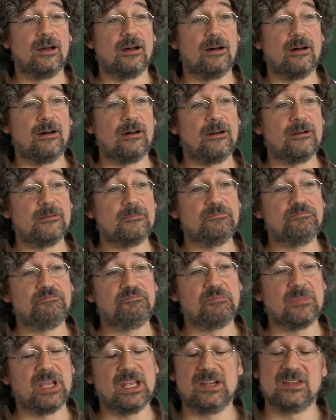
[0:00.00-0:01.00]

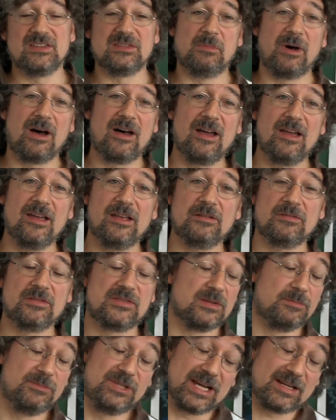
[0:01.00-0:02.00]
it is my
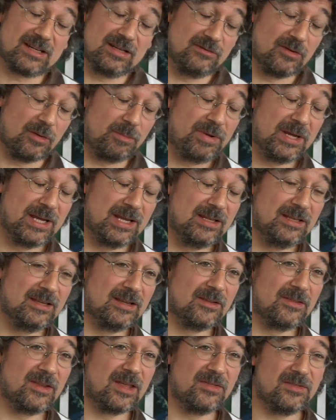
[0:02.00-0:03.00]
subjective
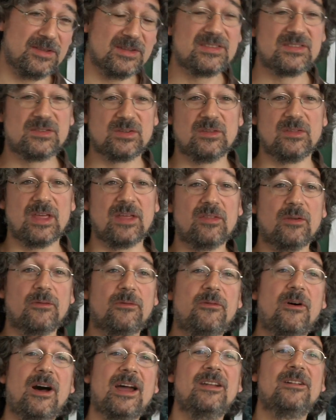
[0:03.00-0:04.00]
opinion that the
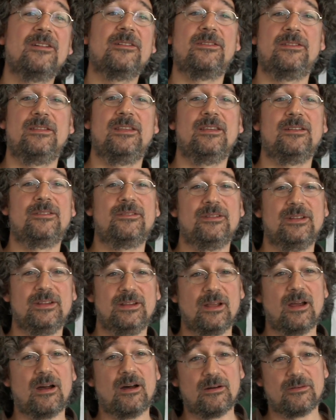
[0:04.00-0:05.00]
final
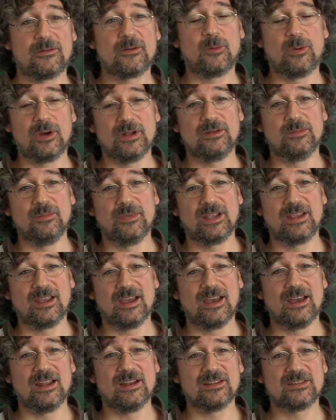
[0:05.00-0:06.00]
theory of quantum
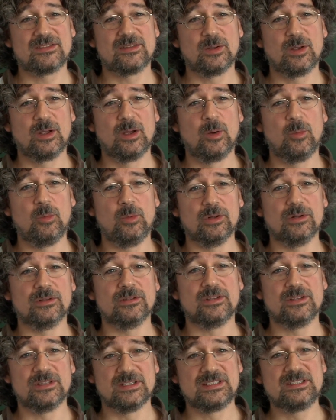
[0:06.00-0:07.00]
mechanics
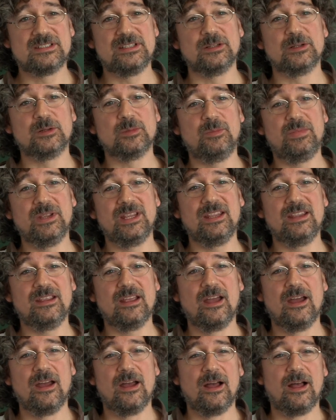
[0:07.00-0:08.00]
will still be
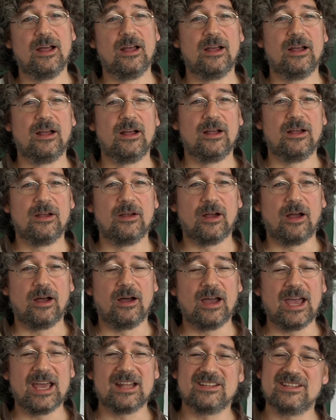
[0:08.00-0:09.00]

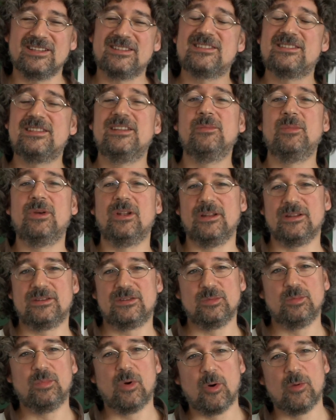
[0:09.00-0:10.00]
at least similar
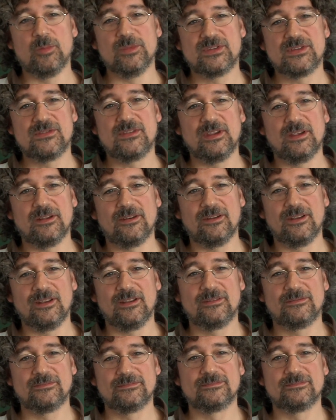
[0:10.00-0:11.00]
to Bohm's theory.